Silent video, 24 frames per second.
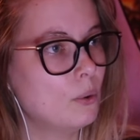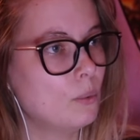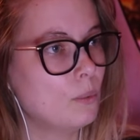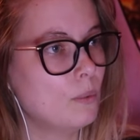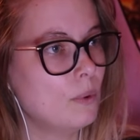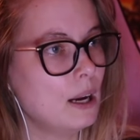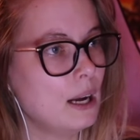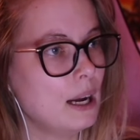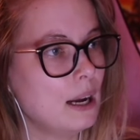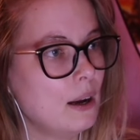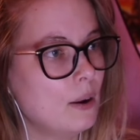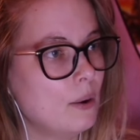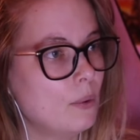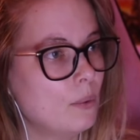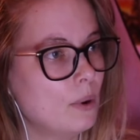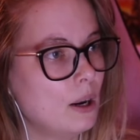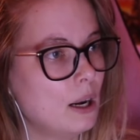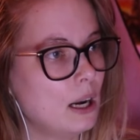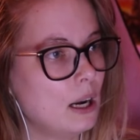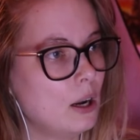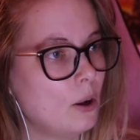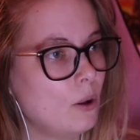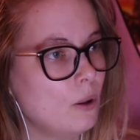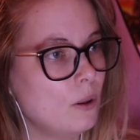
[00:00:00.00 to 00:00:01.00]
Wow,
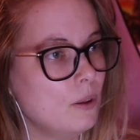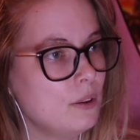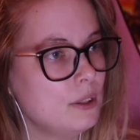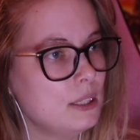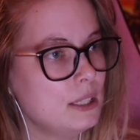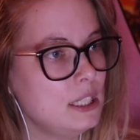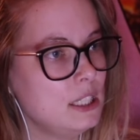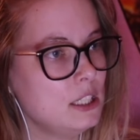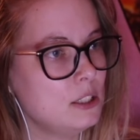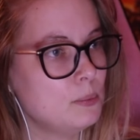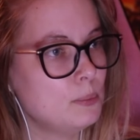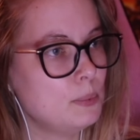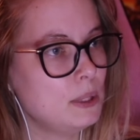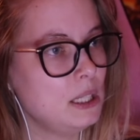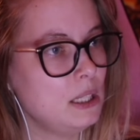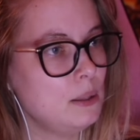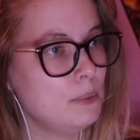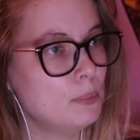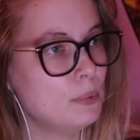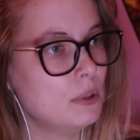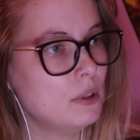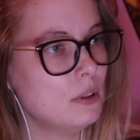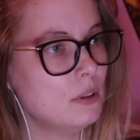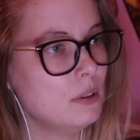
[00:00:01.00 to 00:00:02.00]
are all these
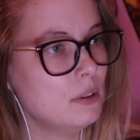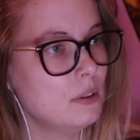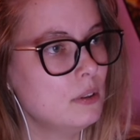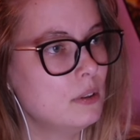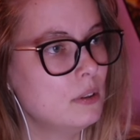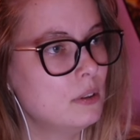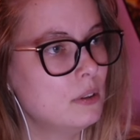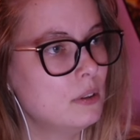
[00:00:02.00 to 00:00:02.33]
people?